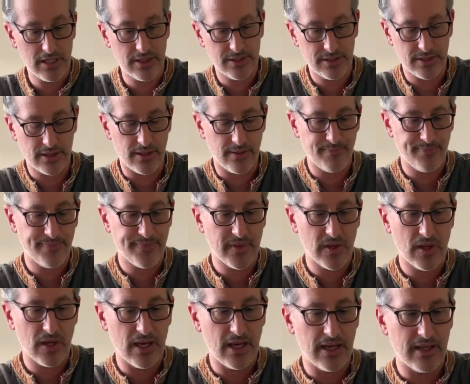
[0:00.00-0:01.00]
So,
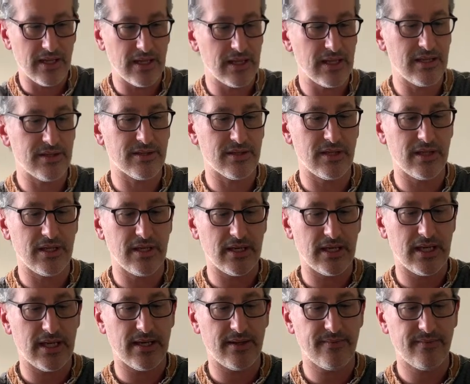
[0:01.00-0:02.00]
I think these are
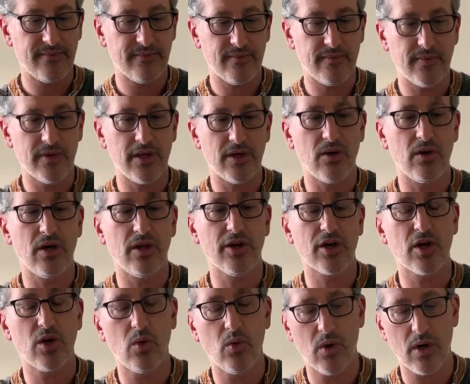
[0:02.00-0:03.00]
the, you know, all the
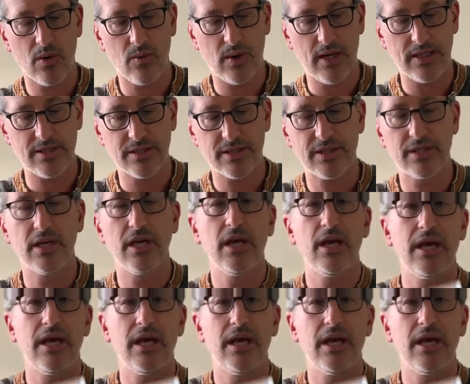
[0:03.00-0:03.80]
core ones.